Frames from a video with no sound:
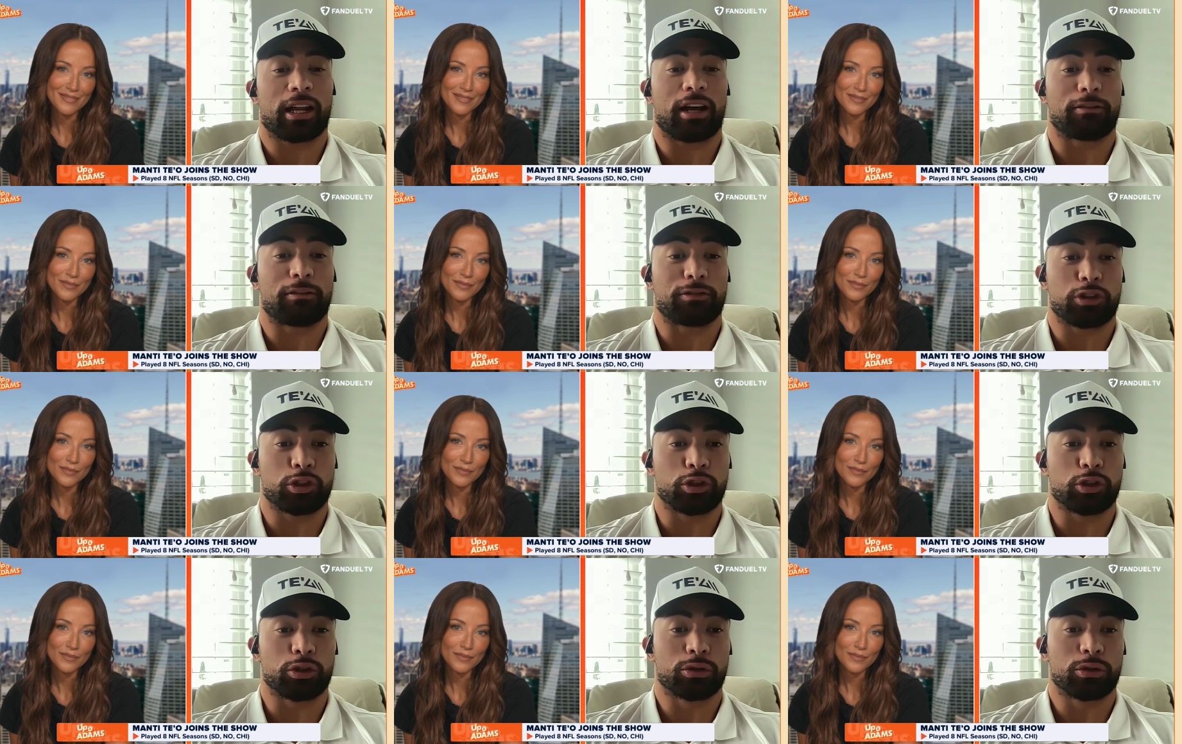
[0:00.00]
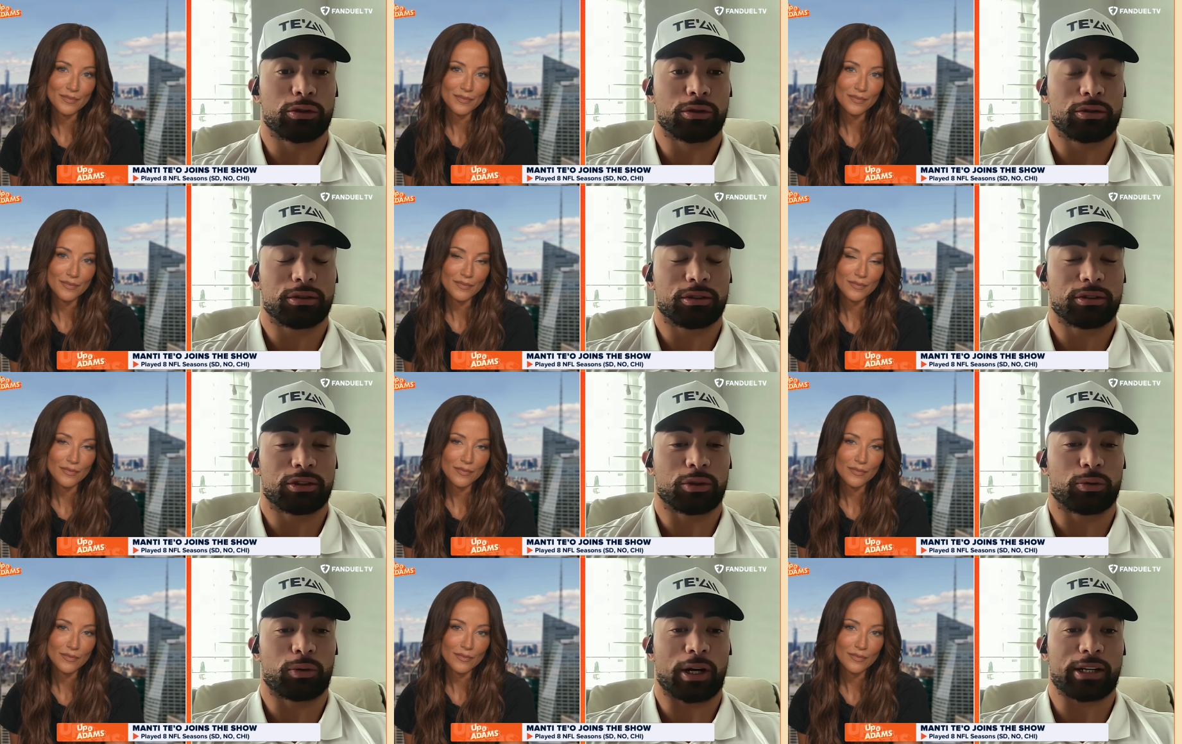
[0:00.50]
Speaker 1: that I have
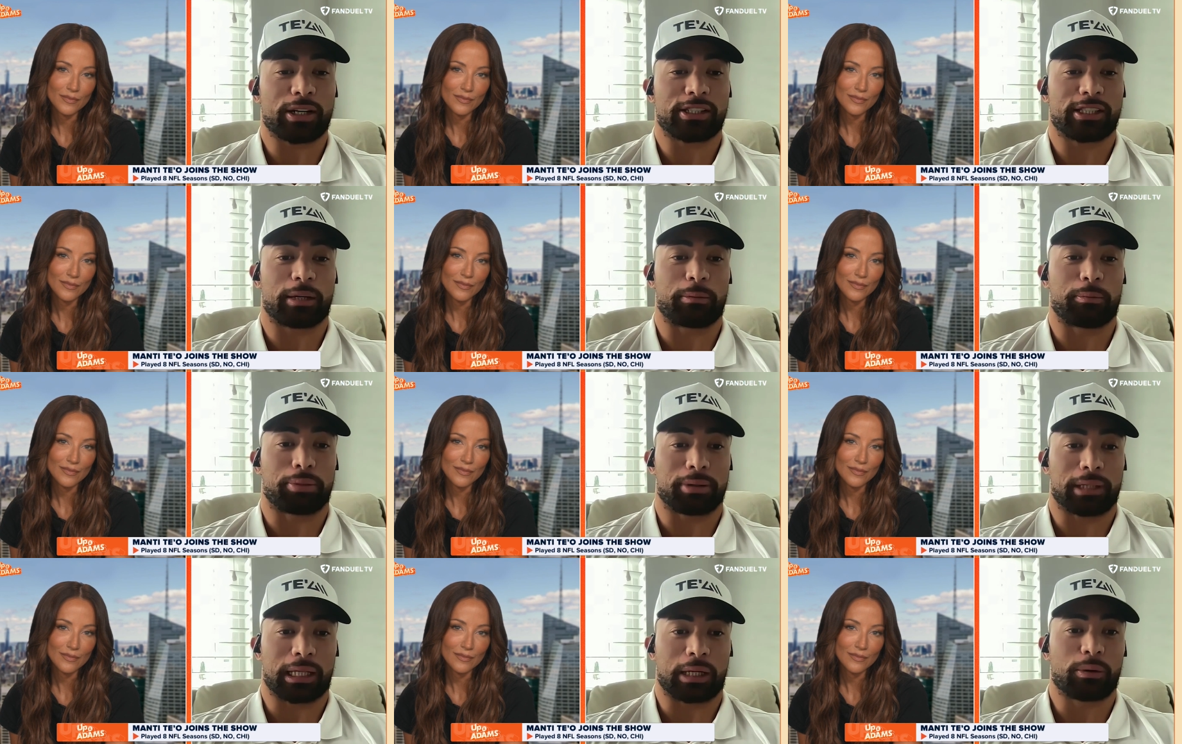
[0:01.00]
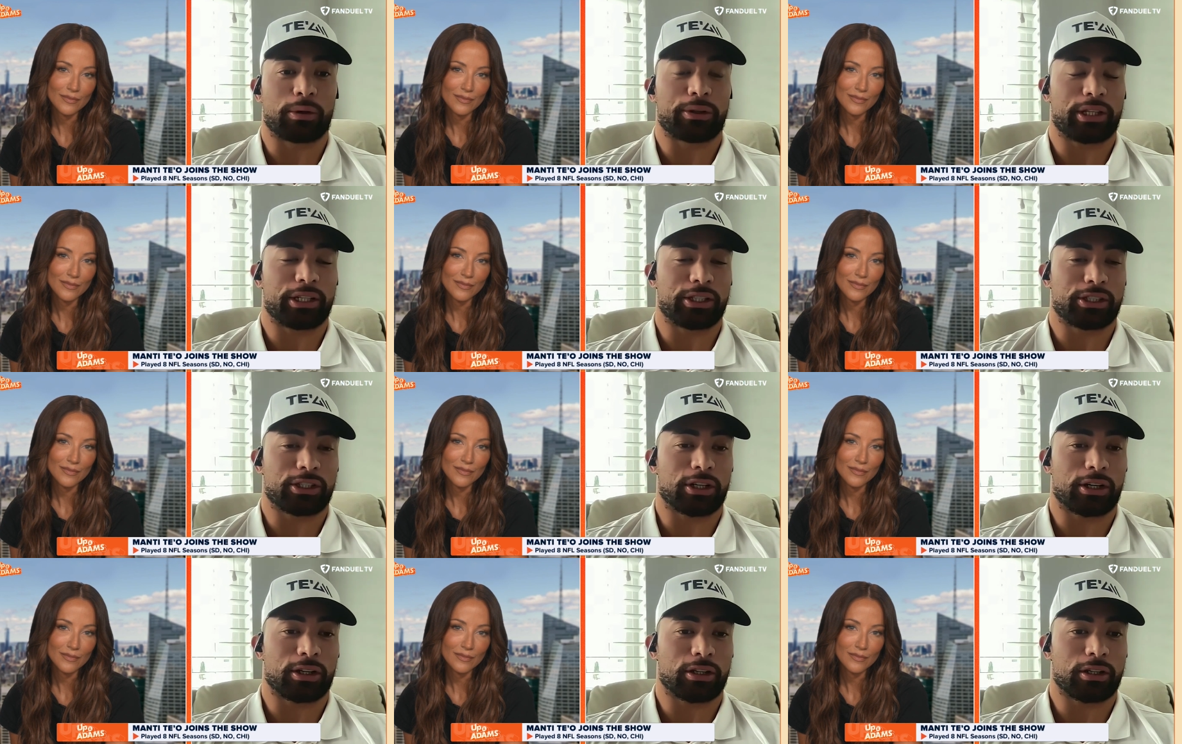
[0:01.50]
two, to watch them play
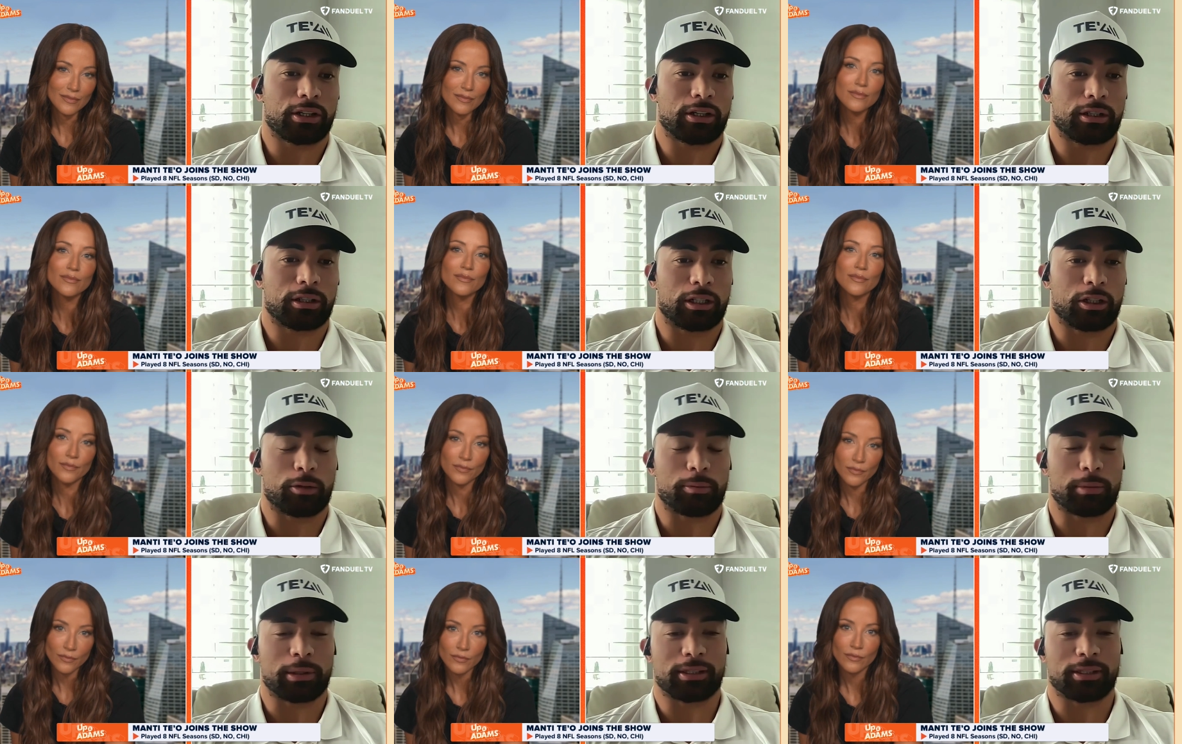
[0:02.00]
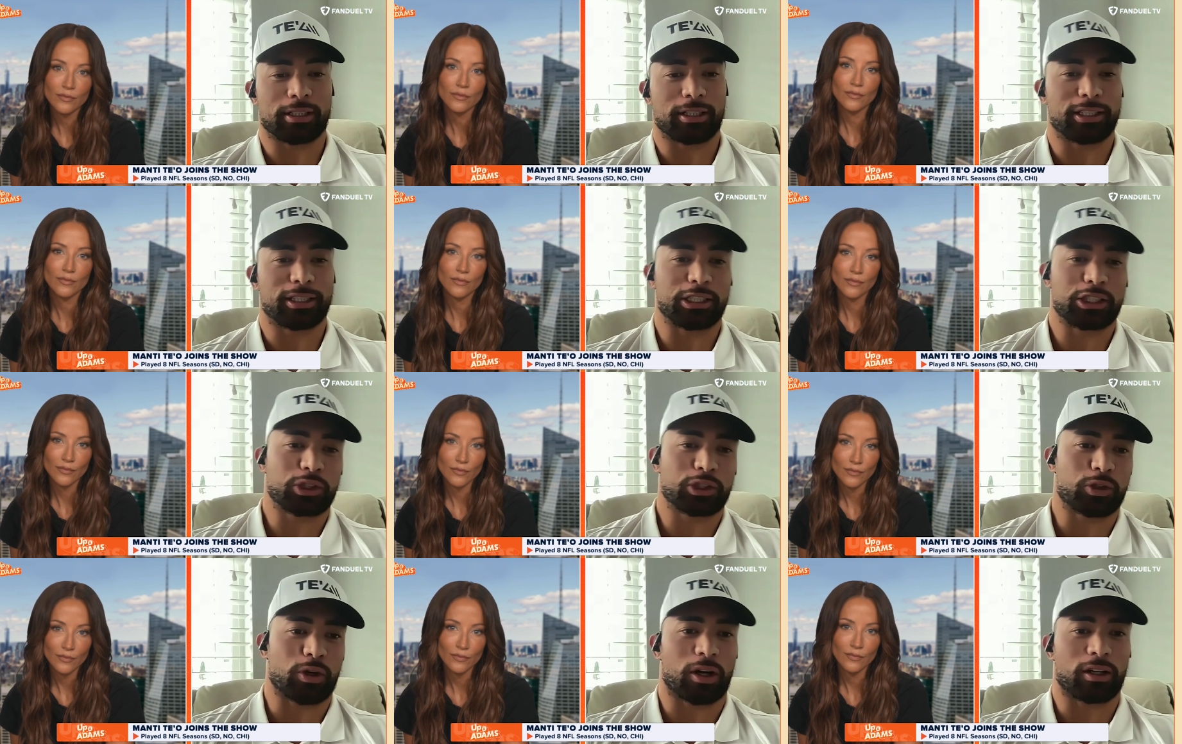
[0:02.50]
with each other. You know, my
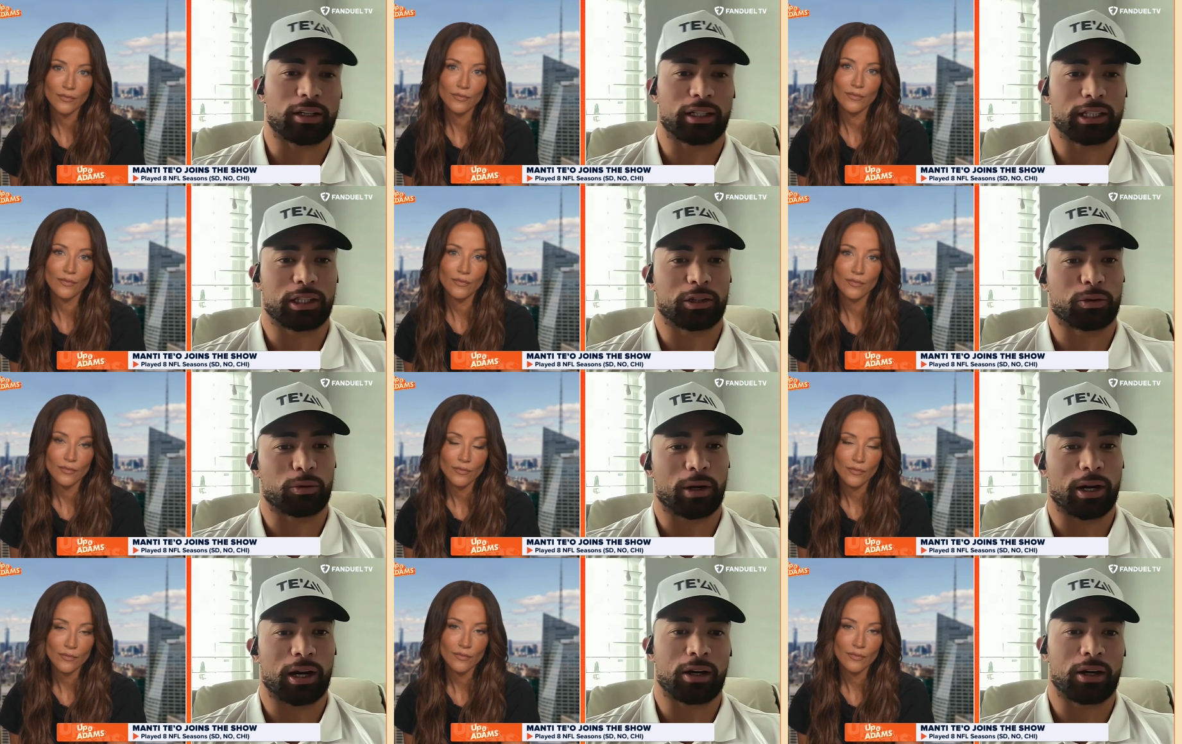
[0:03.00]
son is crawling